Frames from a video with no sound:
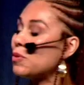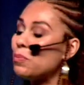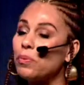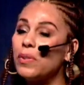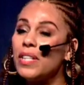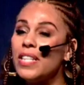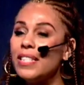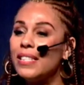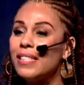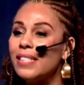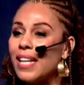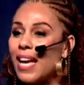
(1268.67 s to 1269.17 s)

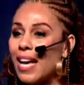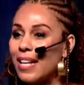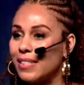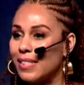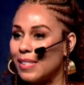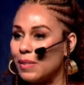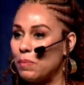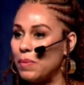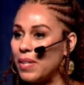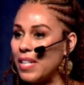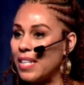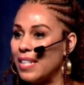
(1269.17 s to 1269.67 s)
please text
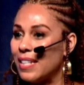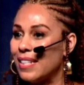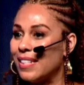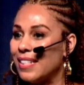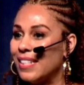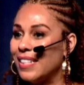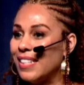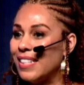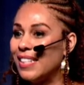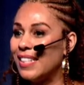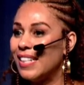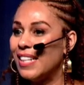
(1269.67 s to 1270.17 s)
me.
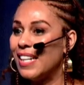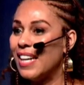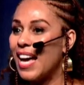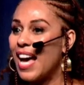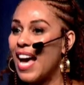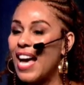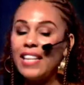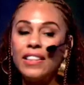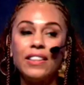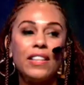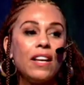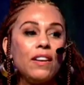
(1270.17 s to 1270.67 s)

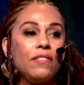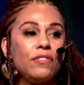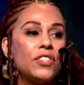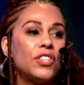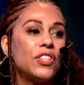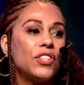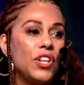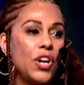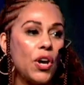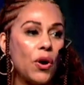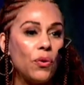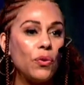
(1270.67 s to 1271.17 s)
I love to
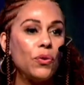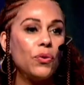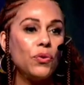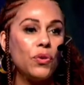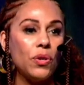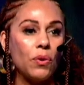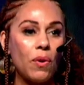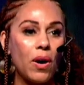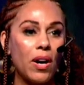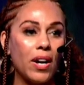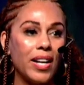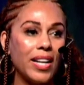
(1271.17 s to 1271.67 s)
know who
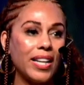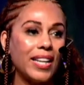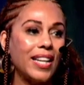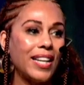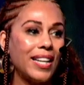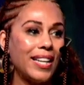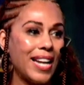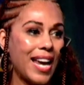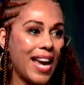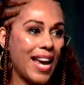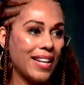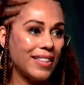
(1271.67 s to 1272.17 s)
you are and
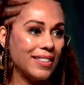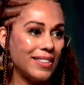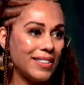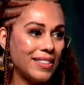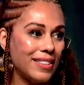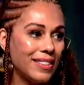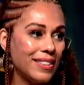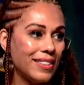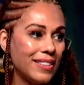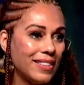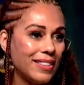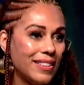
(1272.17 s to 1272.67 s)
connect.
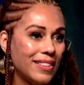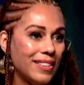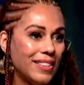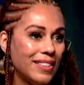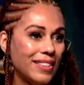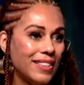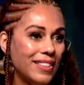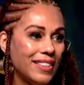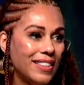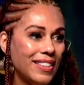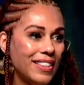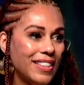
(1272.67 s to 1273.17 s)

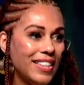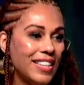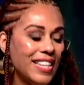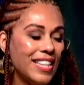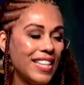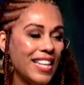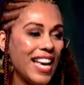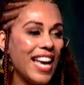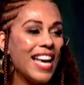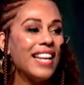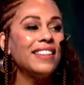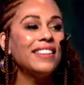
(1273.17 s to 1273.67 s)

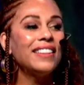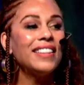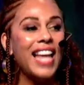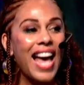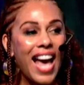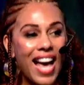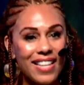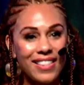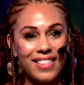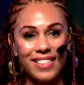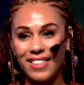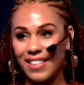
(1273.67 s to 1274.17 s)
And
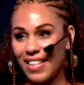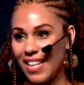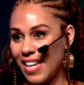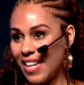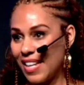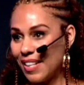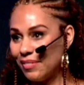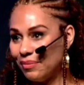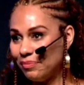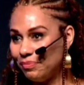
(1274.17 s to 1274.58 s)
lastly,